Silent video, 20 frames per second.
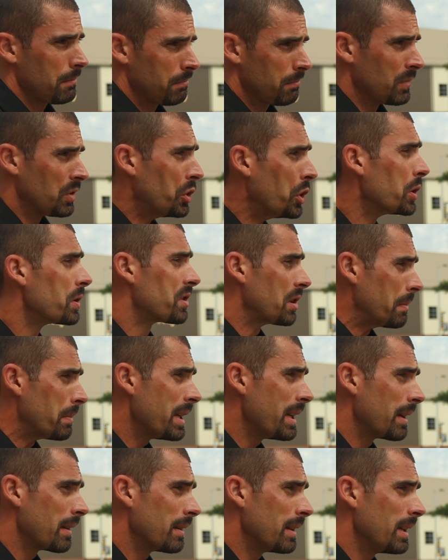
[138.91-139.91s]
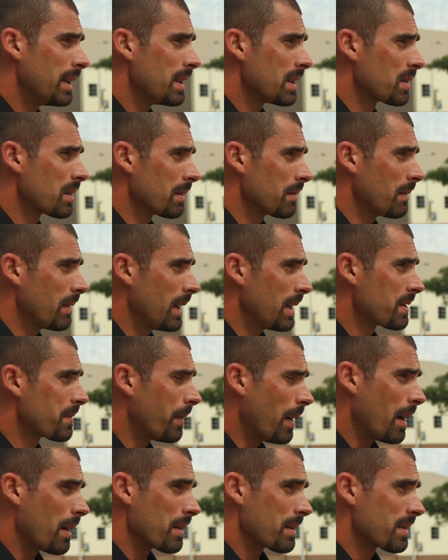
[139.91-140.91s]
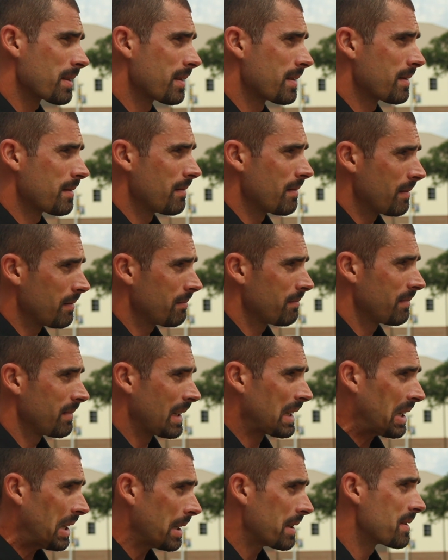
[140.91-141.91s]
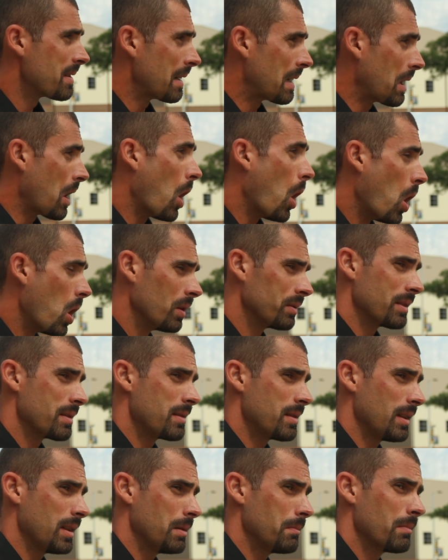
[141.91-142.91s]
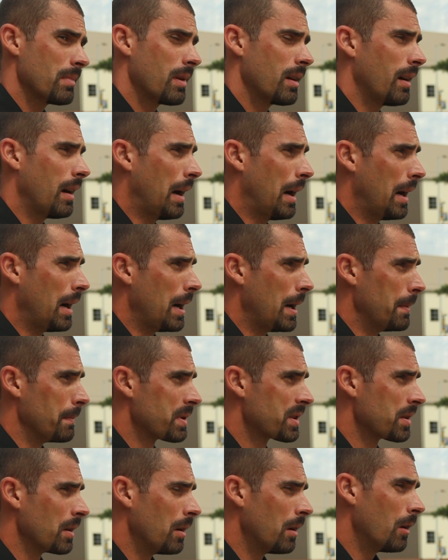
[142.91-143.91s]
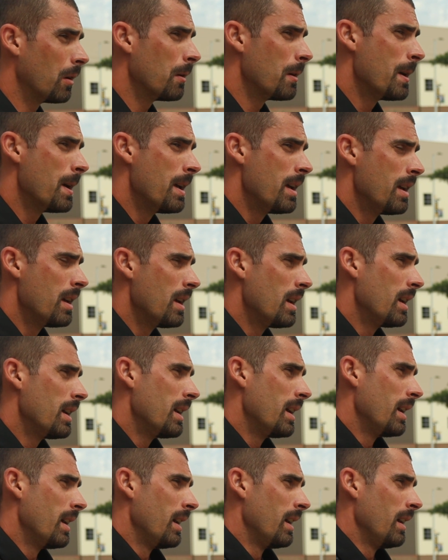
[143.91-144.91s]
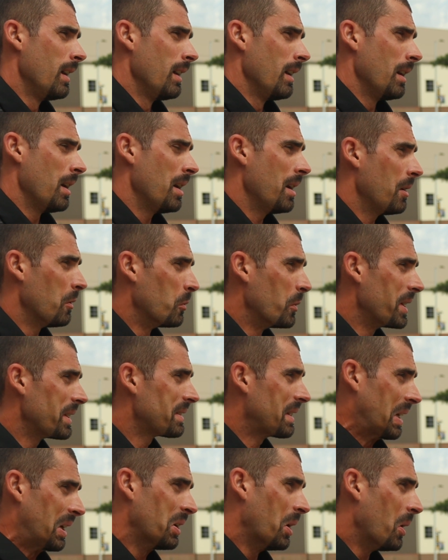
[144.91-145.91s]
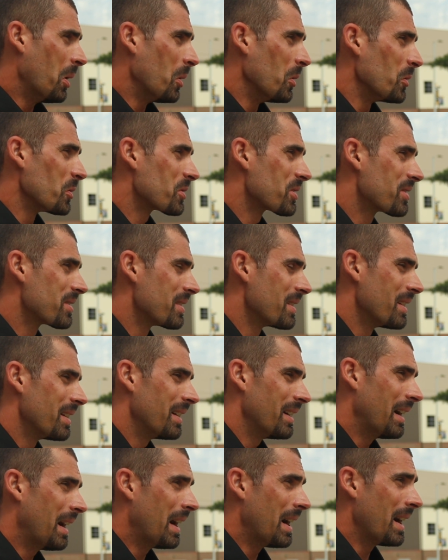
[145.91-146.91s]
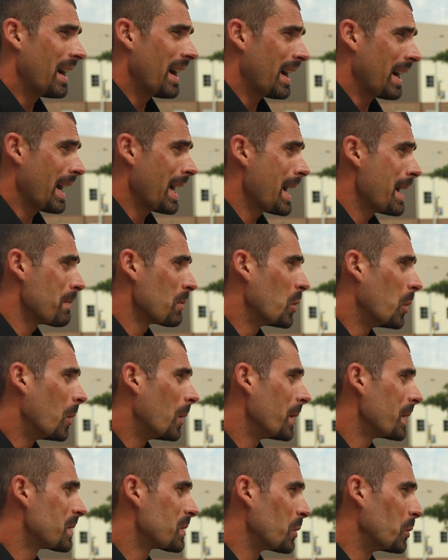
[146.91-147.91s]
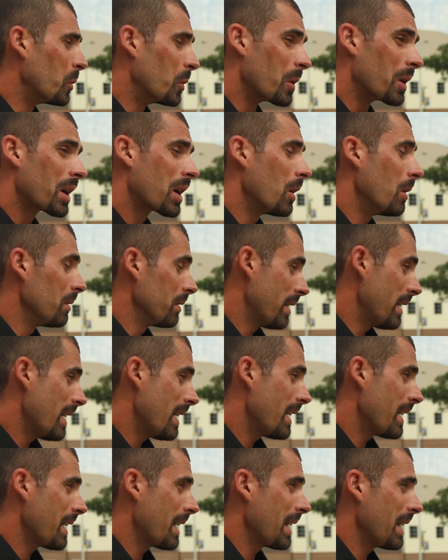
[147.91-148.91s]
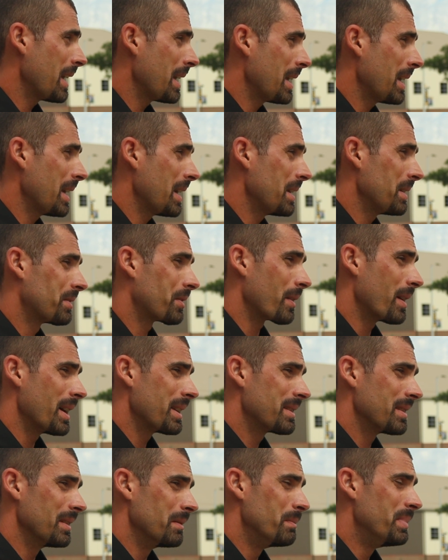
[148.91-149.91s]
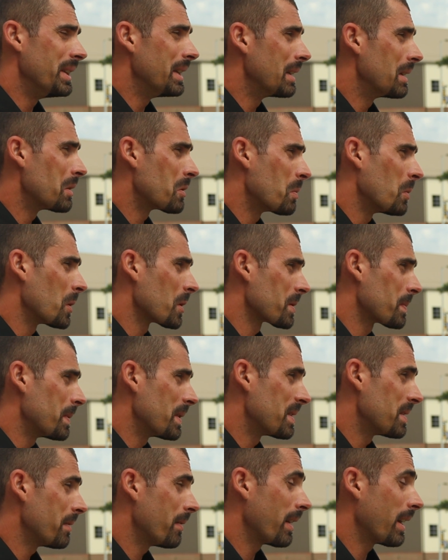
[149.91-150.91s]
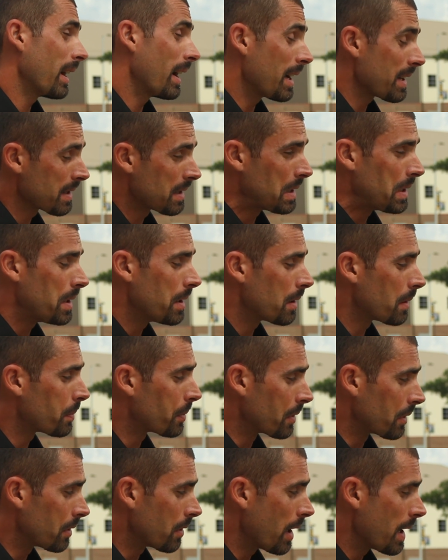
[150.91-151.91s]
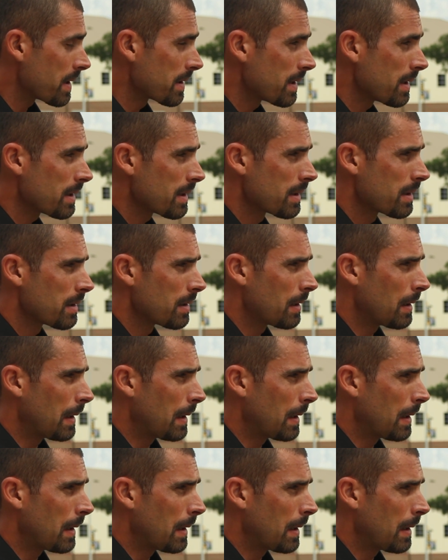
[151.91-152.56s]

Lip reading: New to me, at least, as far as the kids that are on the team. So with the goals, I am going to work on that and try to be a little more specific as the year progresses.